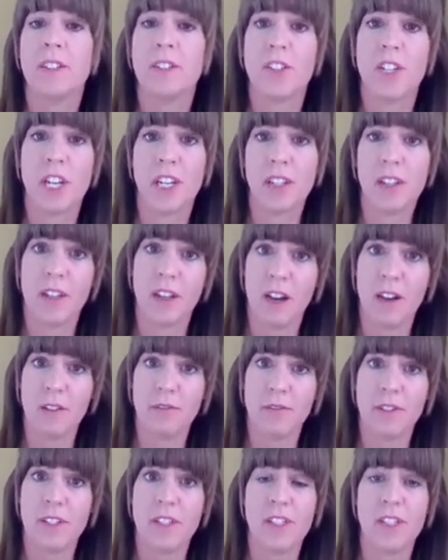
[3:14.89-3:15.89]
Check the
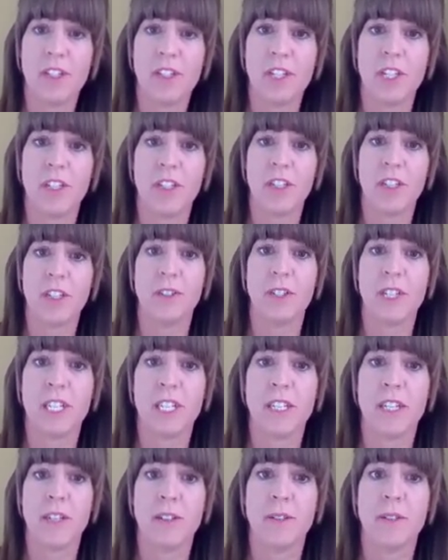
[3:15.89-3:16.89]
conference agenda for
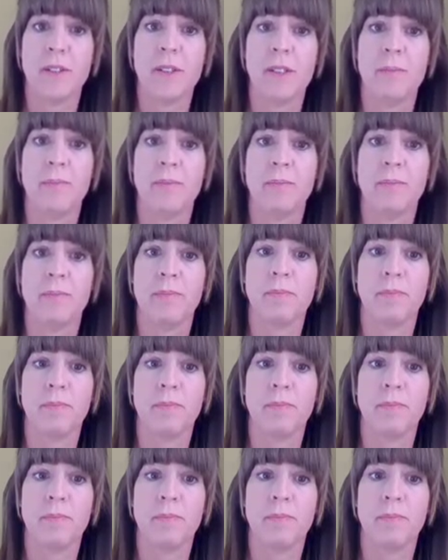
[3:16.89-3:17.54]
details.